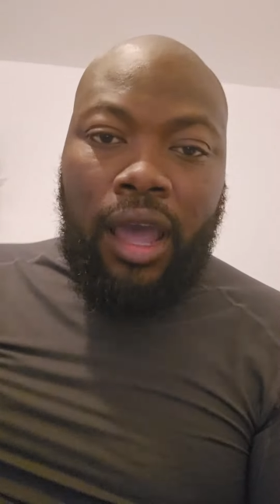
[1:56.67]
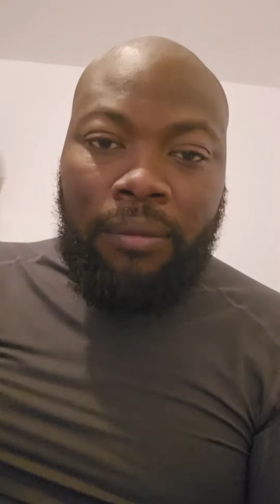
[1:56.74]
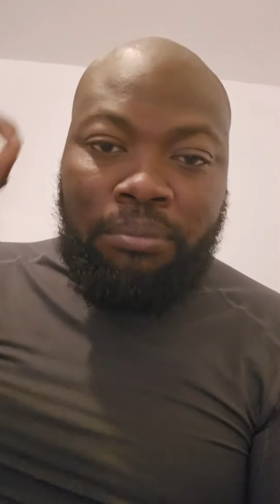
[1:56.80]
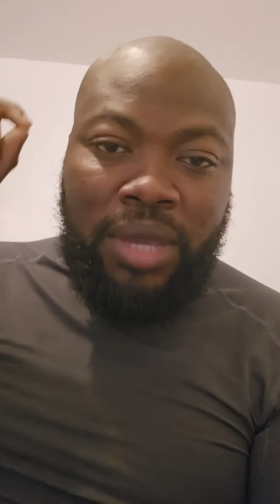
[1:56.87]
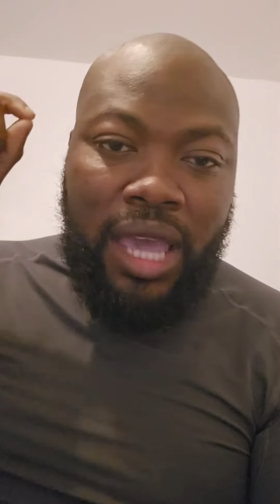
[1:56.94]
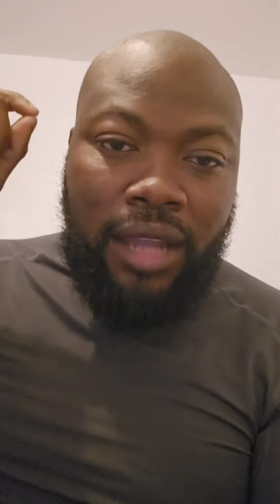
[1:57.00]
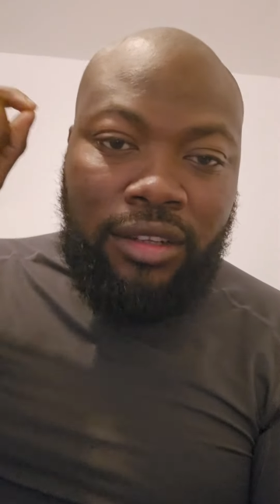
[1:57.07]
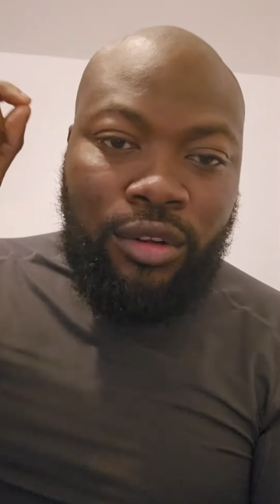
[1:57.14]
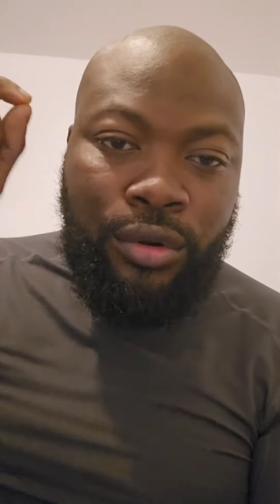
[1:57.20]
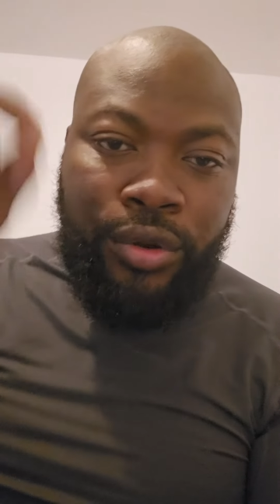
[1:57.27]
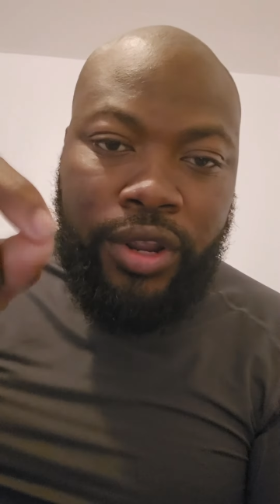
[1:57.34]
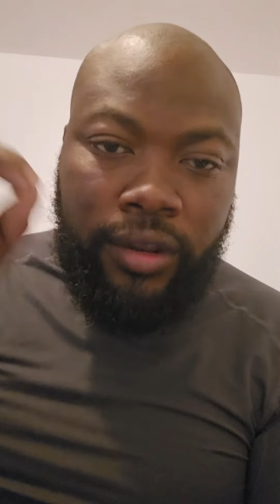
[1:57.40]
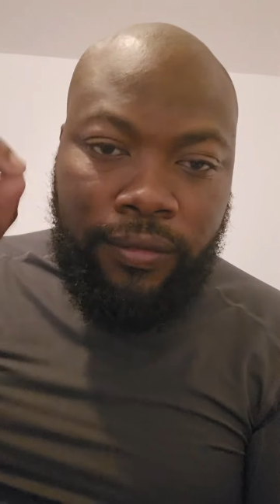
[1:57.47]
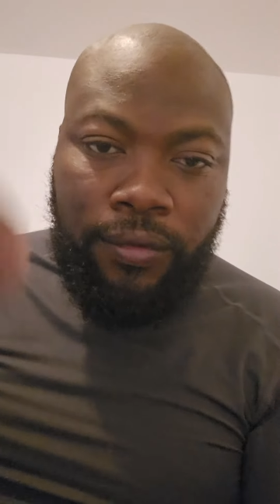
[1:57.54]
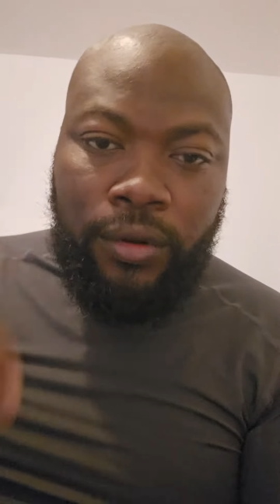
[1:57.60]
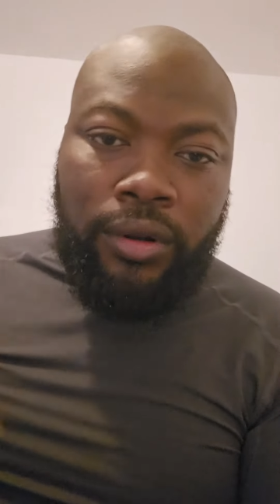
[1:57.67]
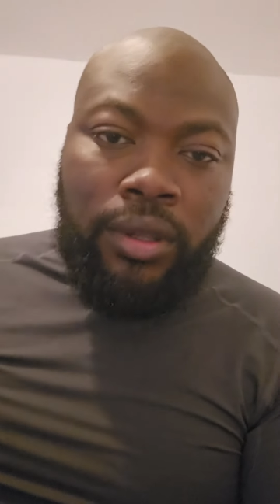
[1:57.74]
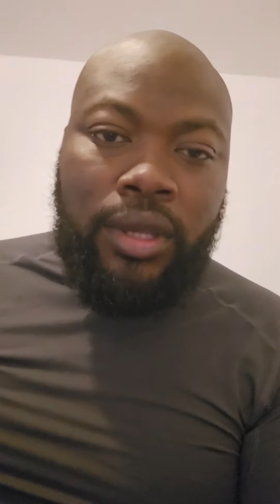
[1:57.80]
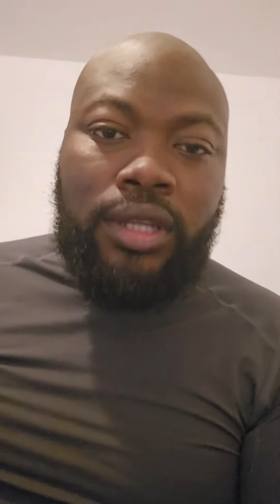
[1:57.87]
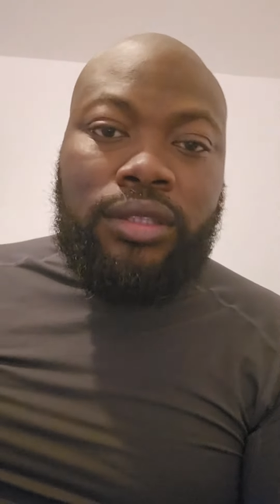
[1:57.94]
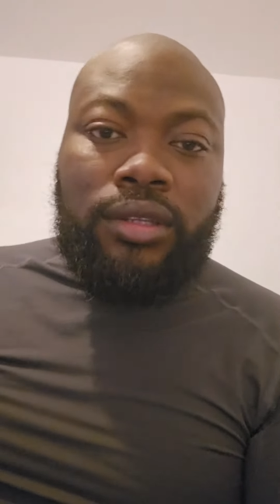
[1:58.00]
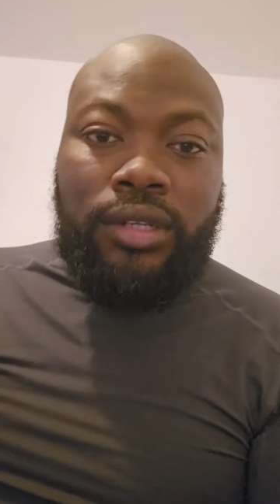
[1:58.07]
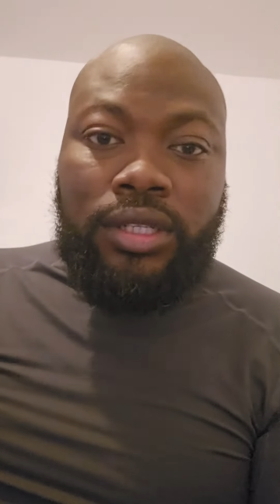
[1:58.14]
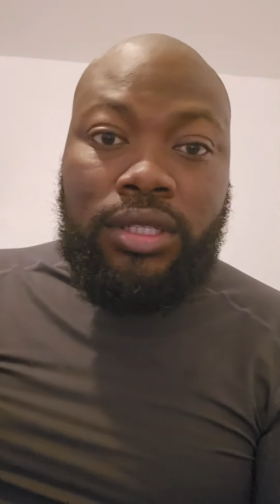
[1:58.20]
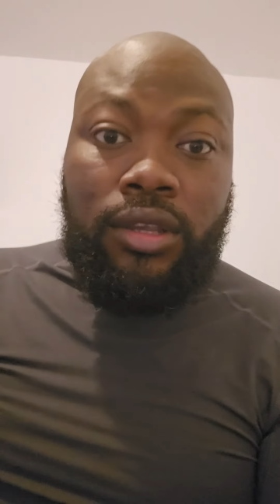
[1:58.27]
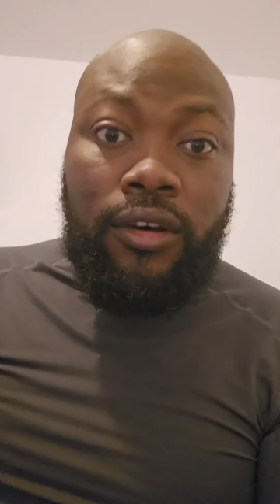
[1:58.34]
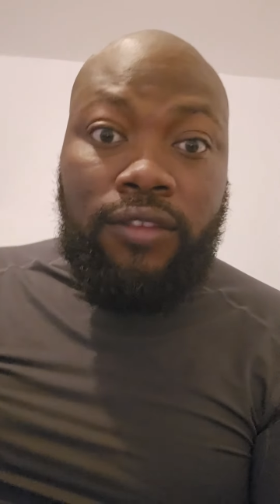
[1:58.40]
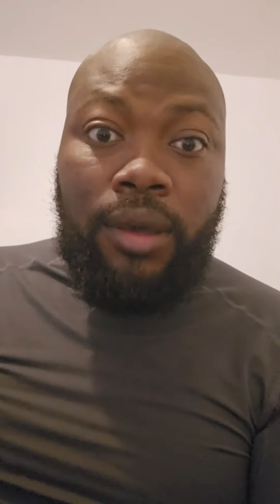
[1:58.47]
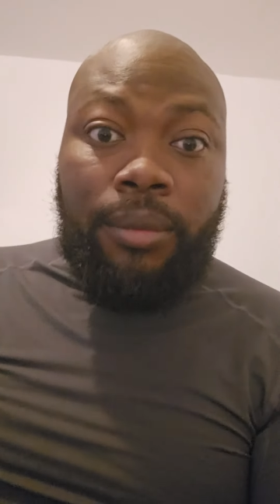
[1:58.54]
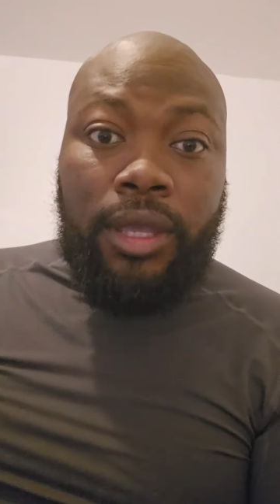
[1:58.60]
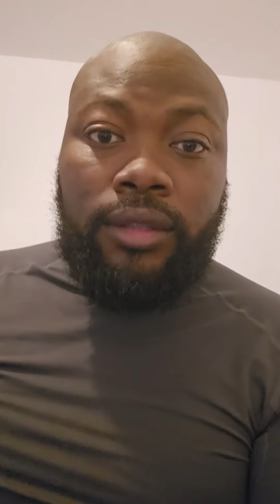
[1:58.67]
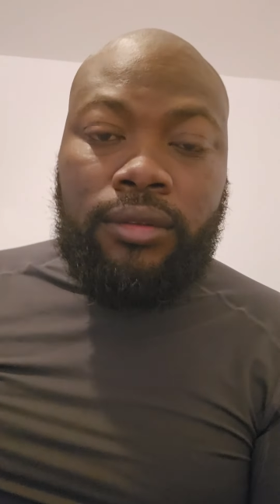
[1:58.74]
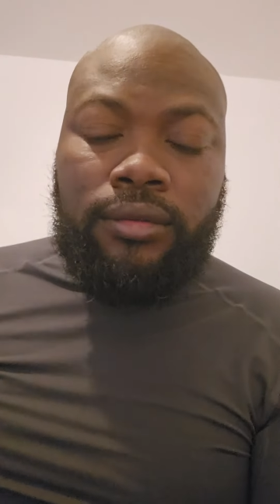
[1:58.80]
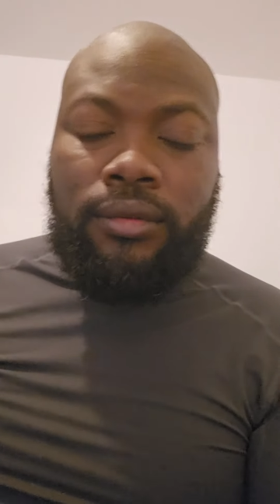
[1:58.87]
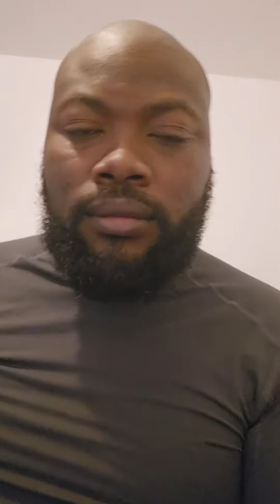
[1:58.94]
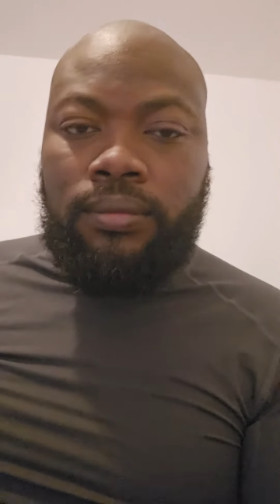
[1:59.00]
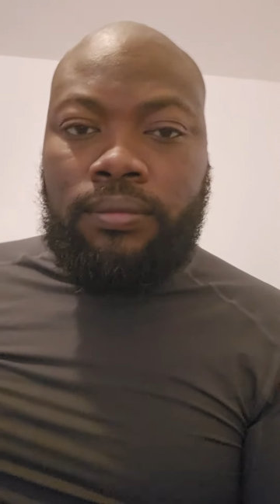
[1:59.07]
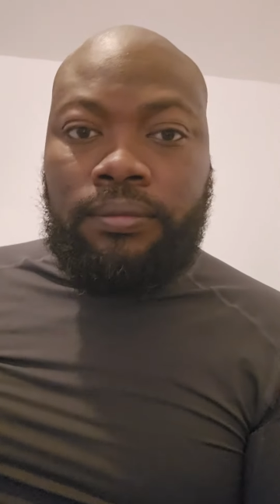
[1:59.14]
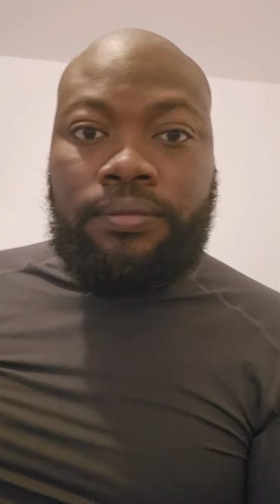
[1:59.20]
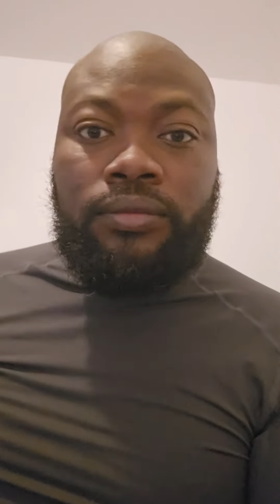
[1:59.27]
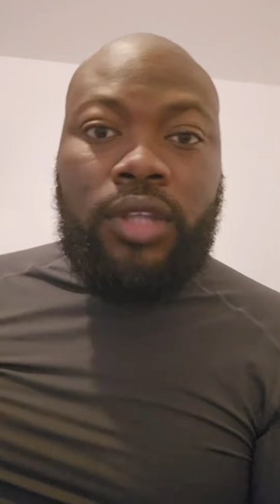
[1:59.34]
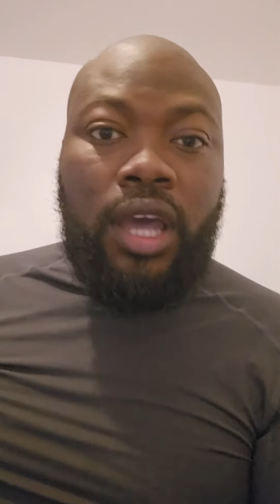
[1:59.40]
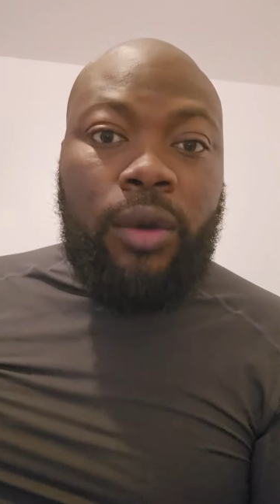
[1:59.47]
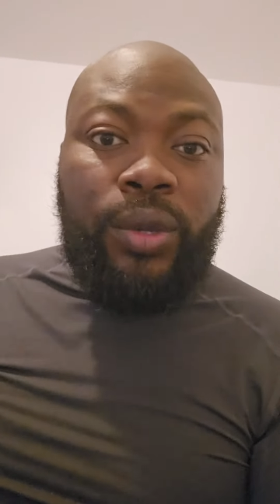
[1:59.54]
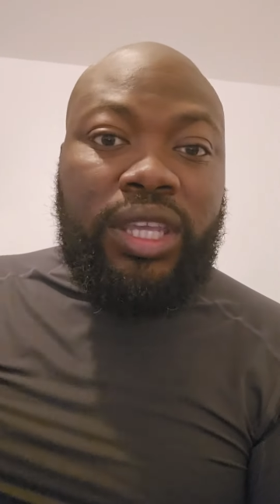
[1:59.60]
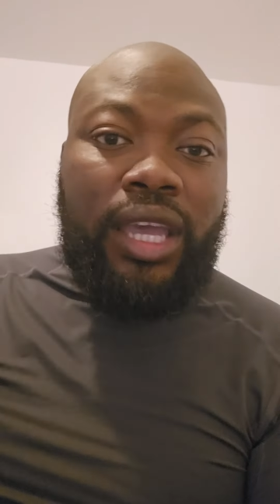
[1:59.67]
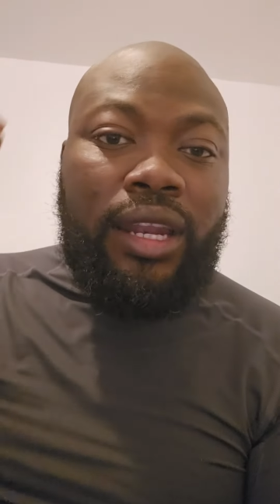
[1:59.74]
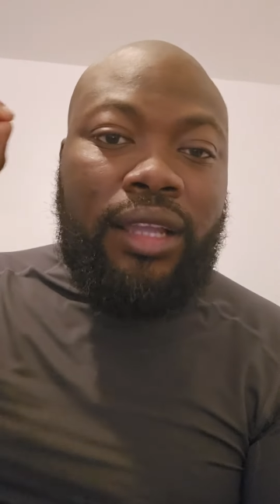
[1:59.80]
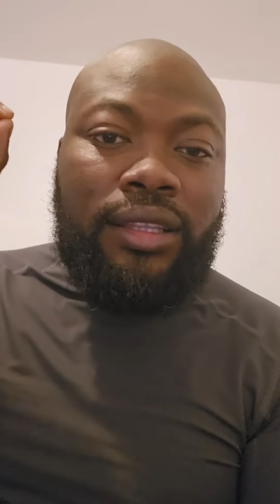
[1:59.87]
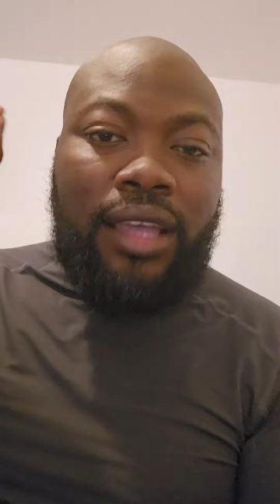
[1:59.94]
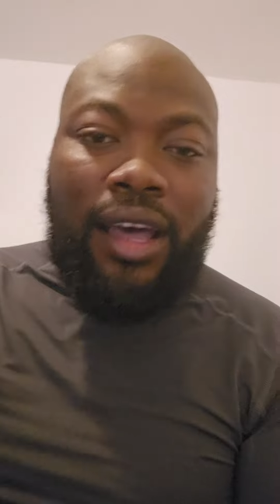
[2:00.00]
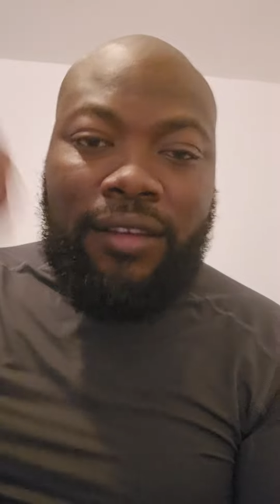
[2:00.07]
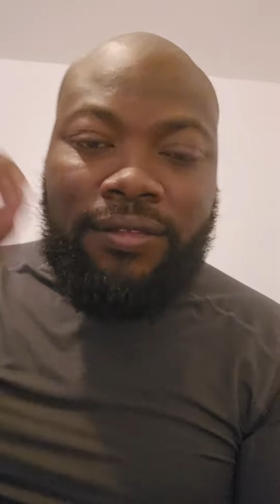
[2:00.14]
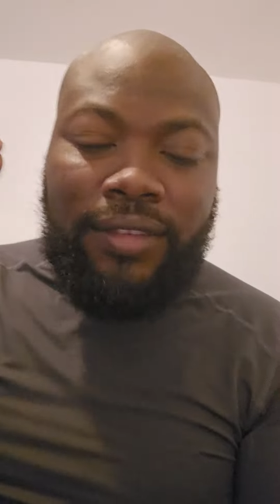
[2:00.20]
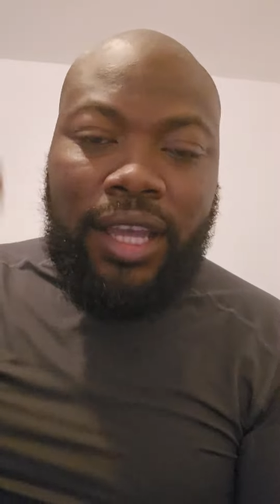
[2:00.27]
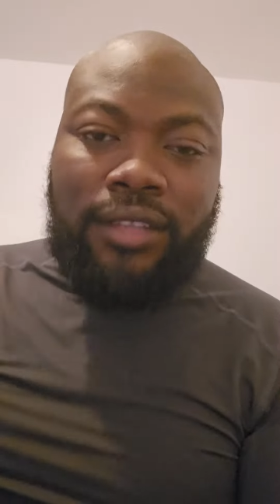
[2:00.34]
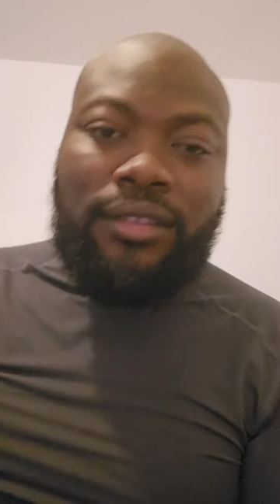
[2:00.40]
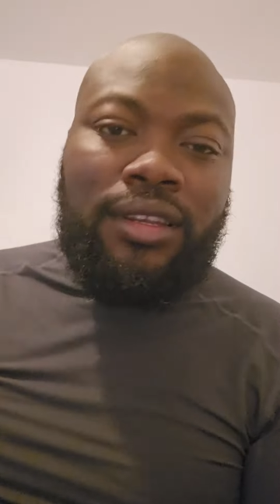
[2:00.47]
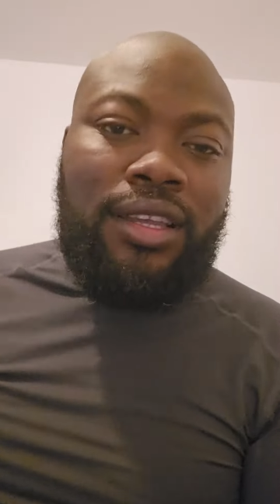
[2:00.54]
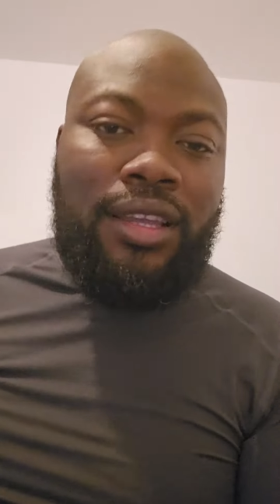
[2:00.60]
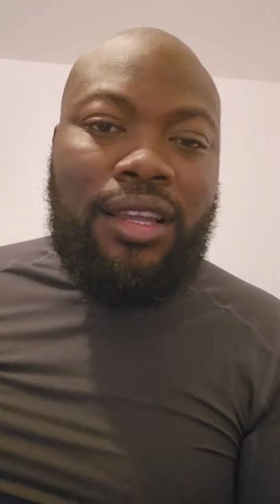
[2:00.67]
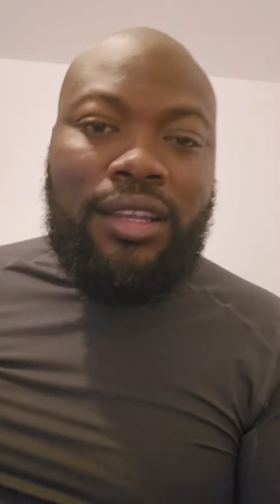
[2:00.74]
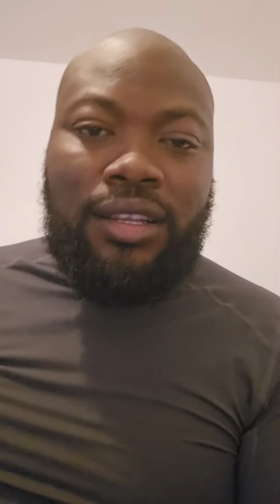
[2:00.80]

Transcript: and be ungrateful to this government. And we cannot have that.